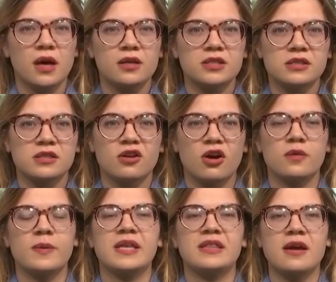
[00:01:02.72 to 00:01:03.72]
largest
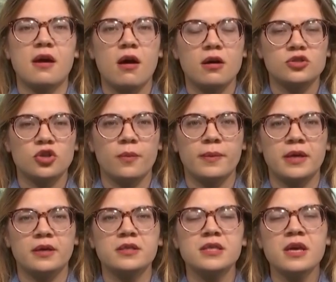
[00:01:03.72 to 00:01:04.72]
economy, they are
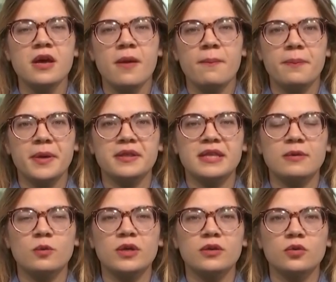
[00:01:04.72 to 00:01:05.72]
dominant, but they
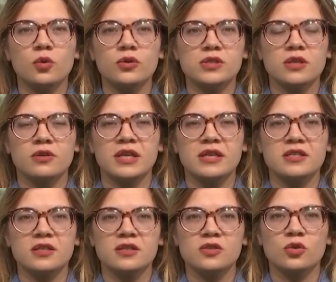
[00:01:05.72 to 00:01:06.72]
will also need
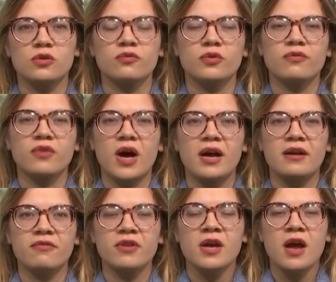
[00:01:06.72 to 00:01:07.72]
to sort of
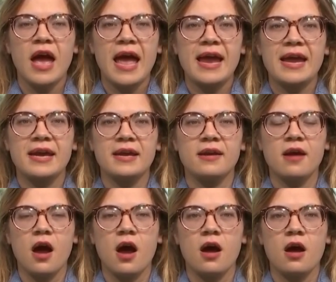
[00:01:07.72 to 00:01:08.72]
revive a
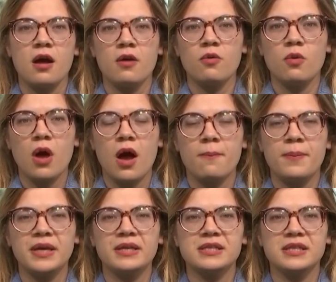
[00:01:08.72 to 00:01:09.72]

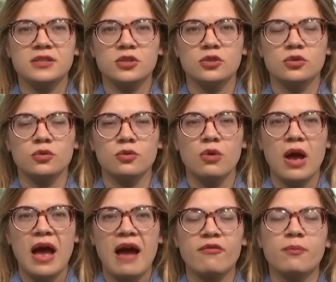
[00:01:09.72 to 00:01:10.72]
ability to
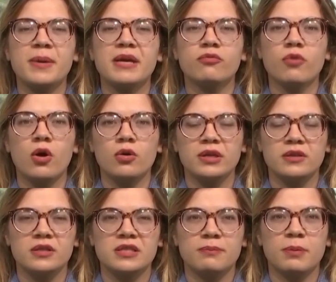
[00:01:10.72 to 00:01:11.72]
have a big role in
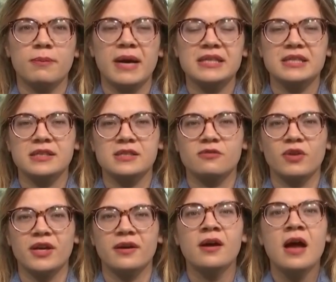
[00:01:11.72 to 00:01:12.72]
the diplomatic
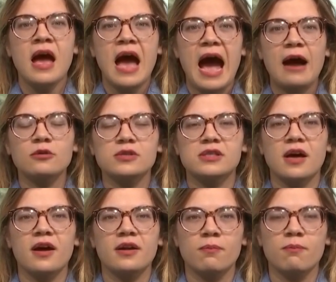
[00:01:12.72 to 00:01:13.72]
sphere
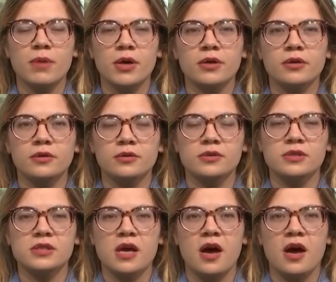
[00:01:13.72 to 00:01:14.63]
outside Merkel's